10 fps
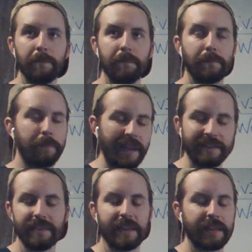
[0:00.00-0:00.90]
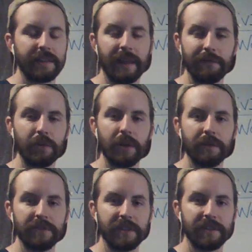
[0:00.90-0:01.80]
basic level of
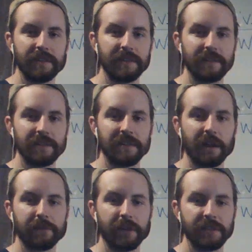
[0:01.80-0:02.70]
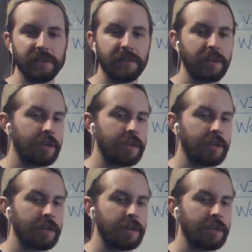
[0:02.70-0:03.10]
sentences and stock phrases.